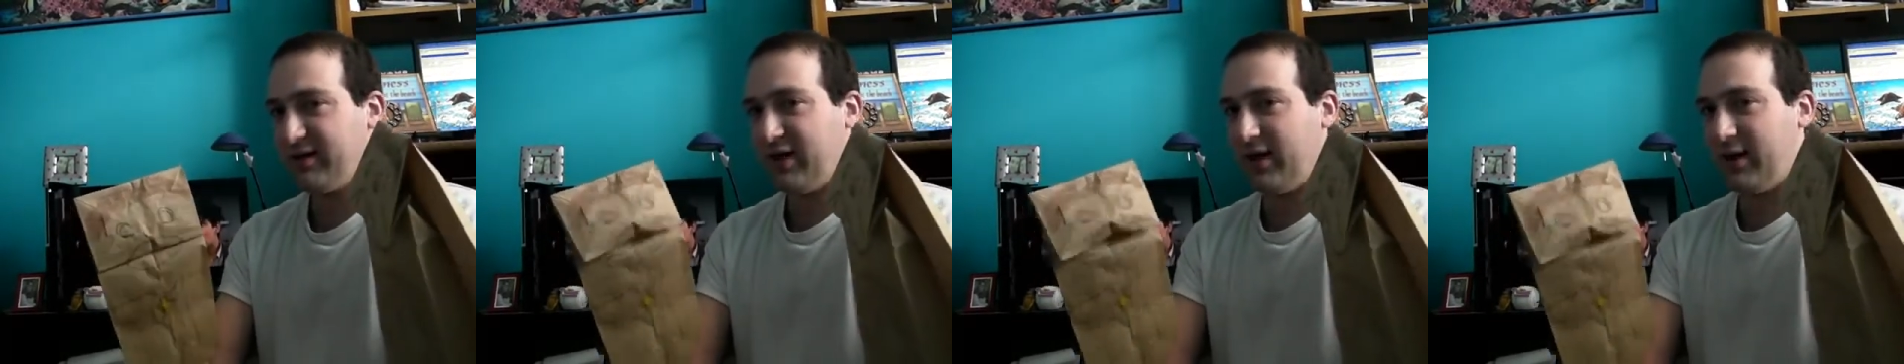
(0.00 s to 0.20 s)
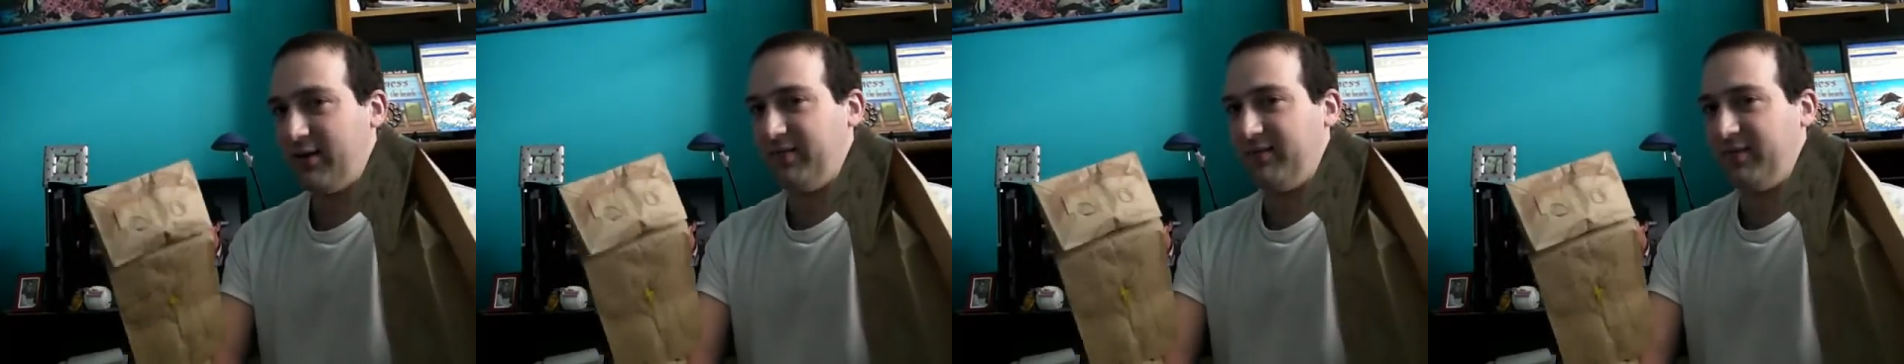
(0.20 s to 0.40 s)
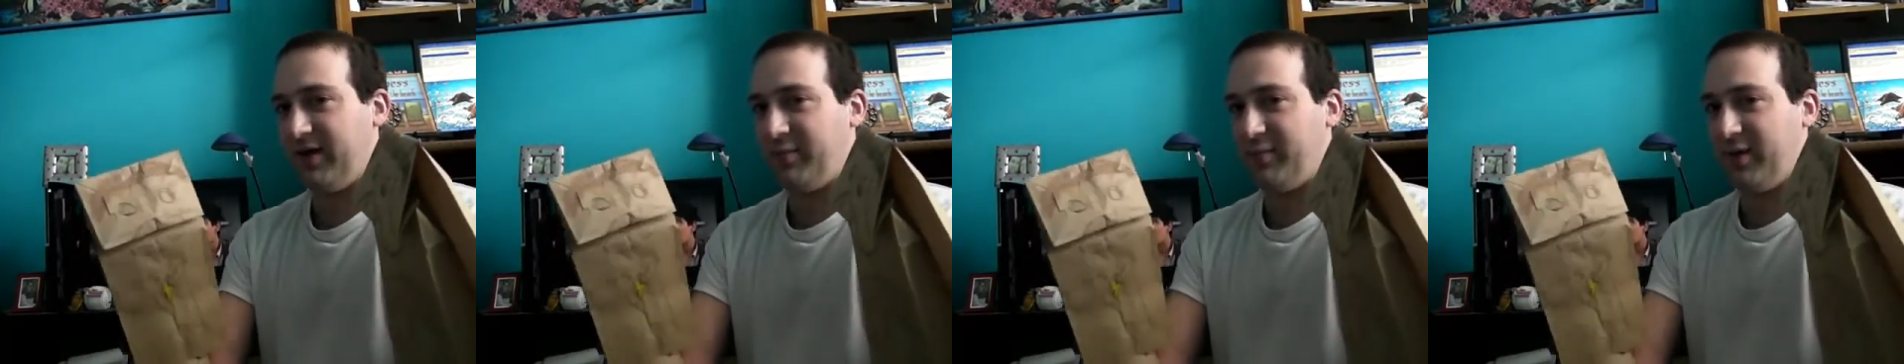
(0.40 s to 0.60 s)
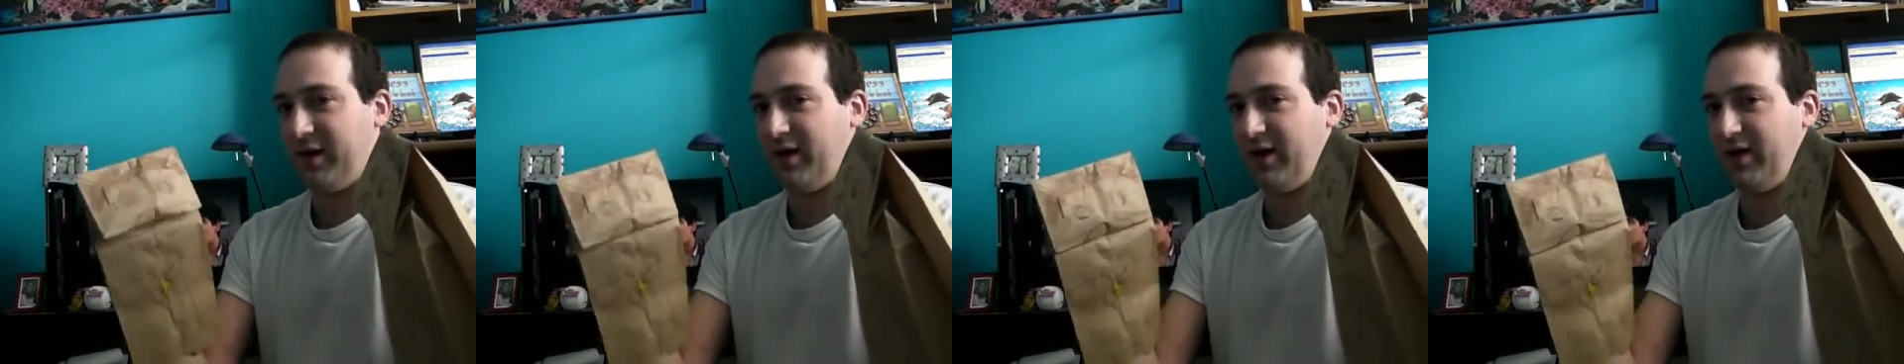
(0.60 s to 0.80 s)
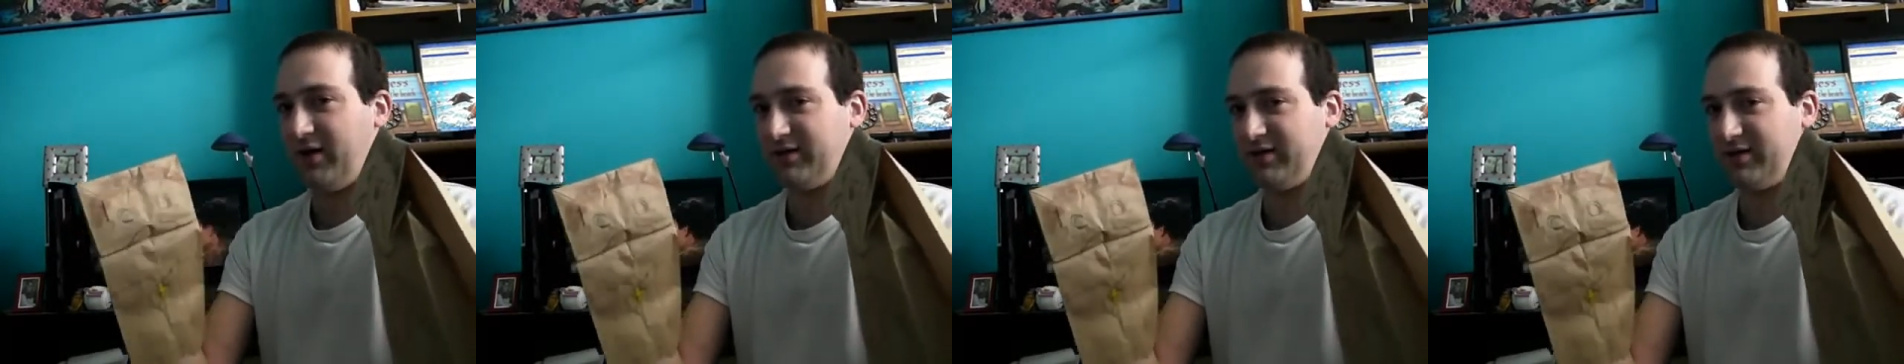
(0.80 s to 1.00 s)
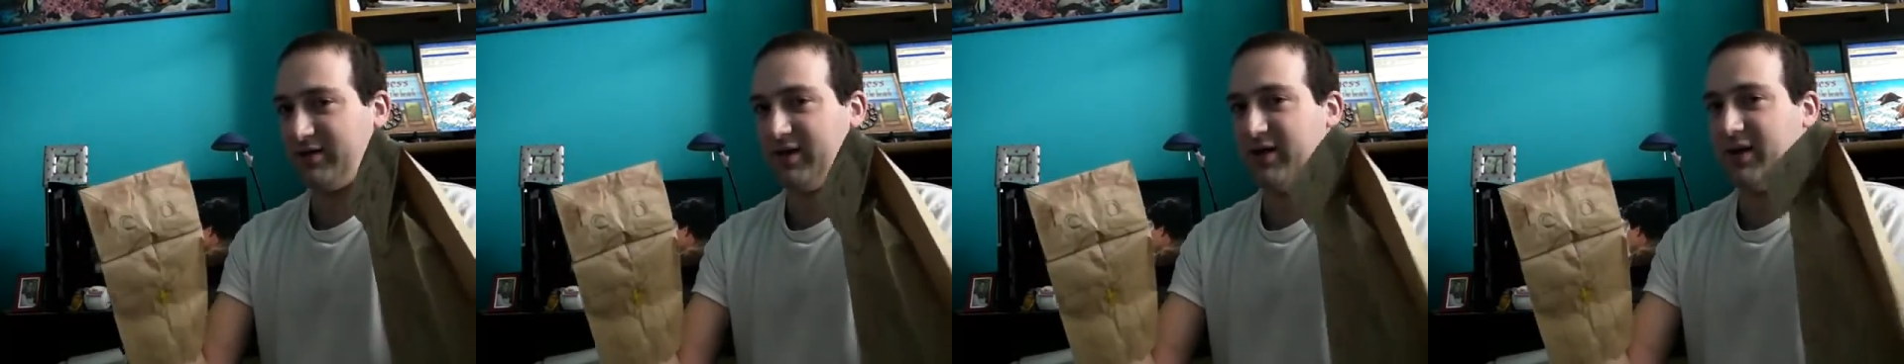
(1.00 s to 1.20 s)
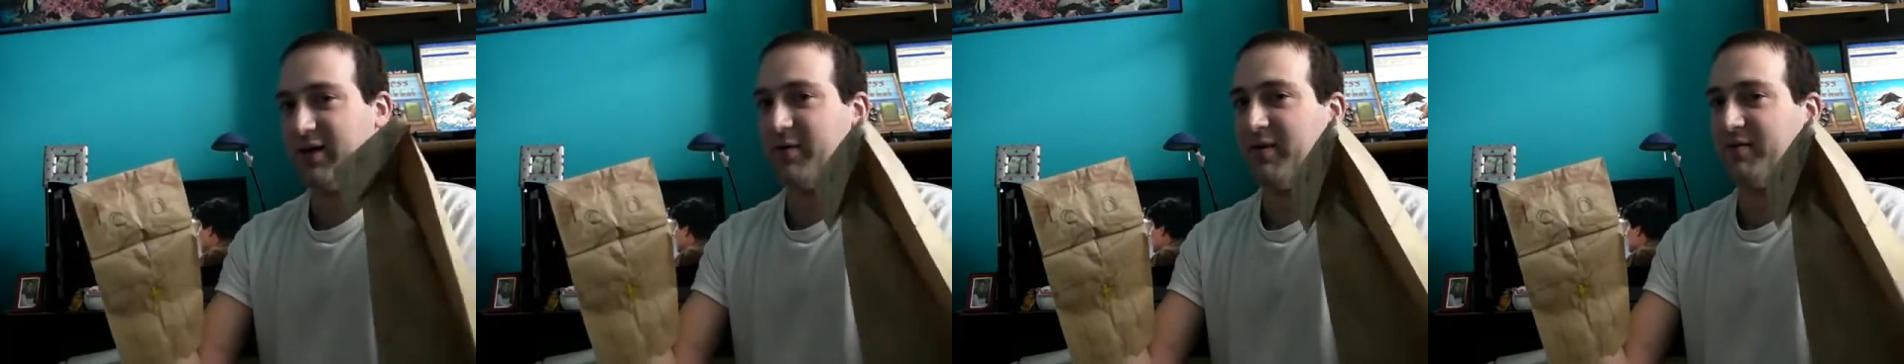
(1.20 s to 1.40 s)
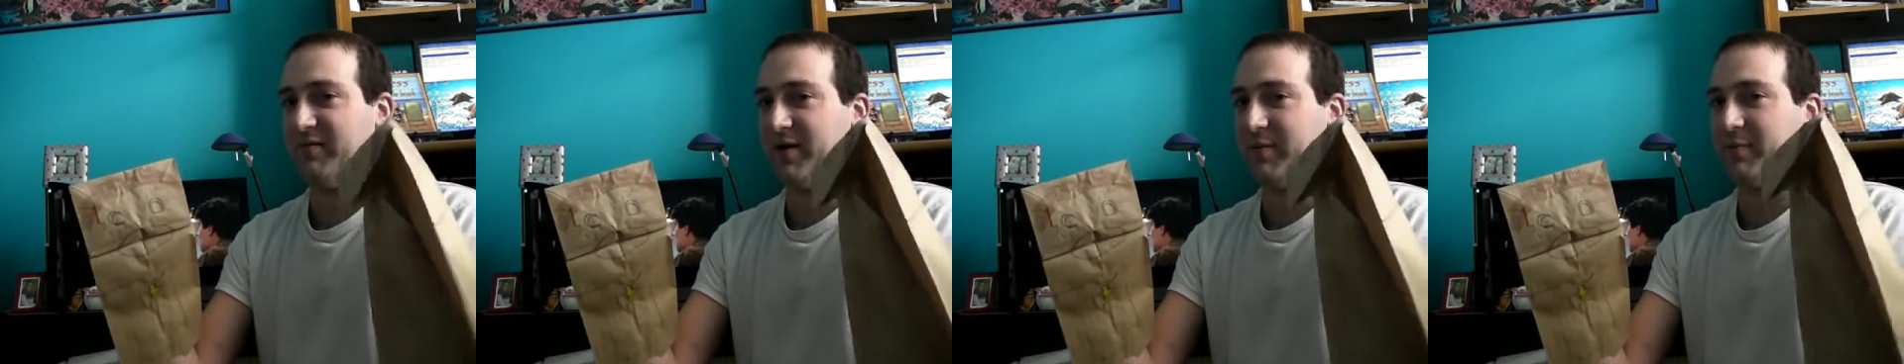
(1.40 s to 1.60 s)
I'm a vampire hunter, and
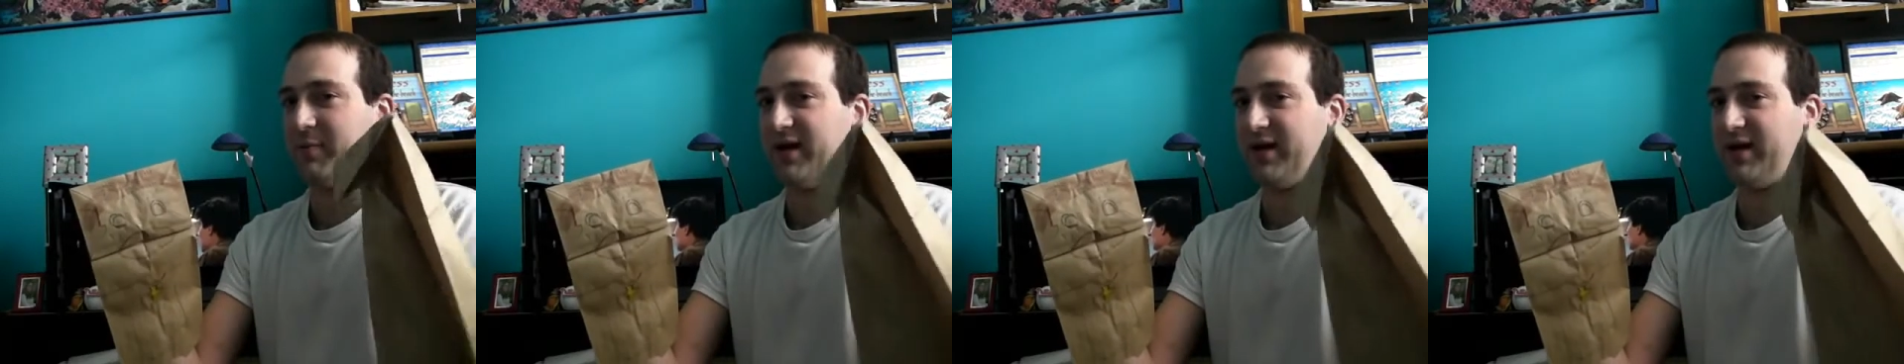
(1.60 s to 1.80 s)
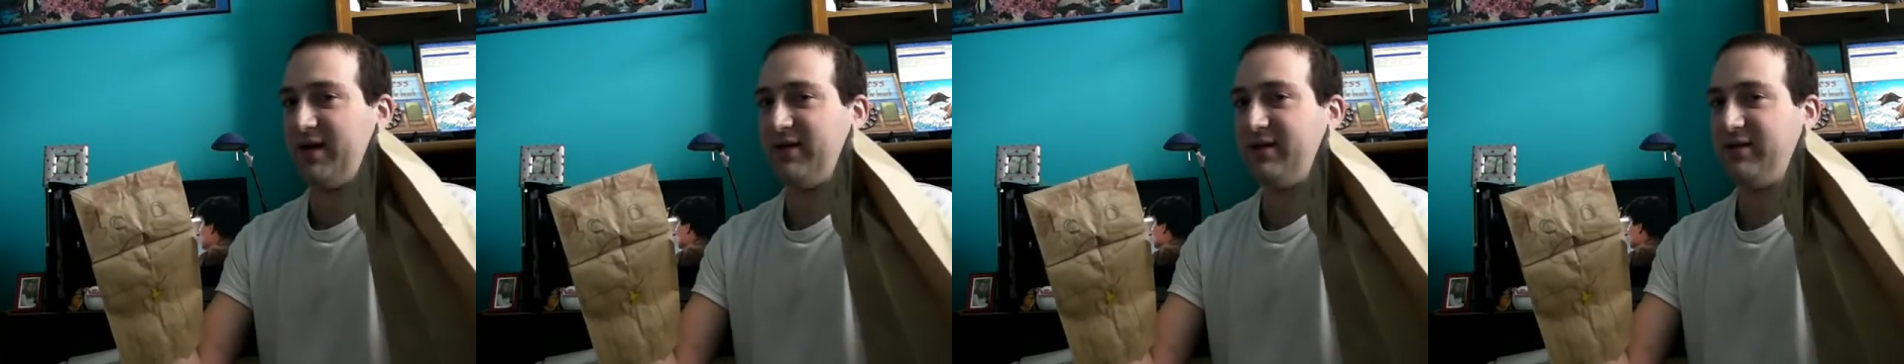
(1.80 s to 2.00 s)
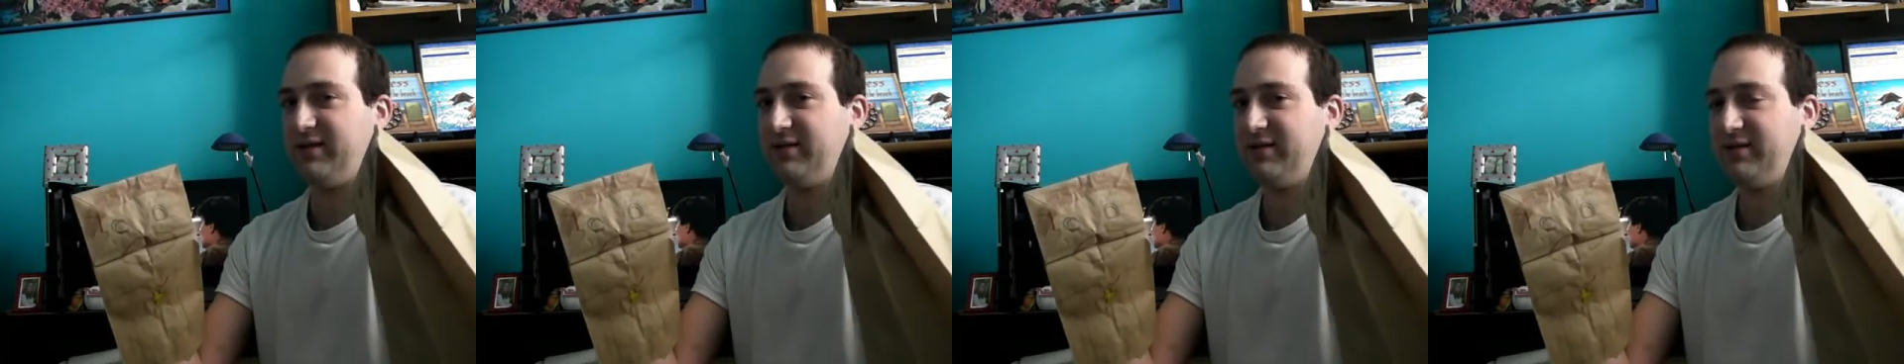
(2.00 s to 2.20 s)
I'm a vampire.